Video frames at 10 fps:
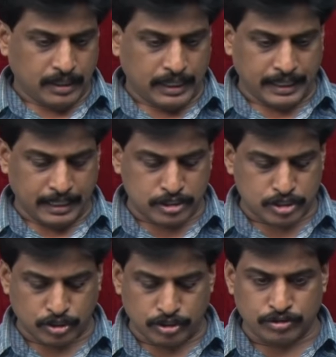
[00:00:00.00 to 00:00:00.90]
and I will
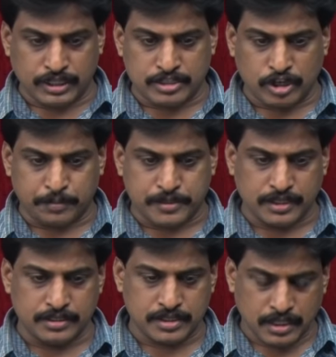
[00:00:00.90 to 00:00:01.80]
show you these
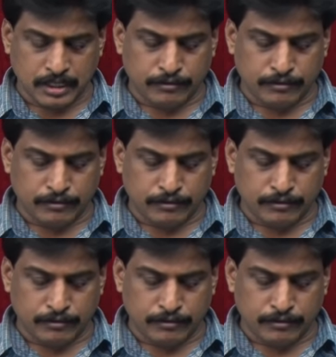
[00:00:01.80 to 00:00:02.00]
options.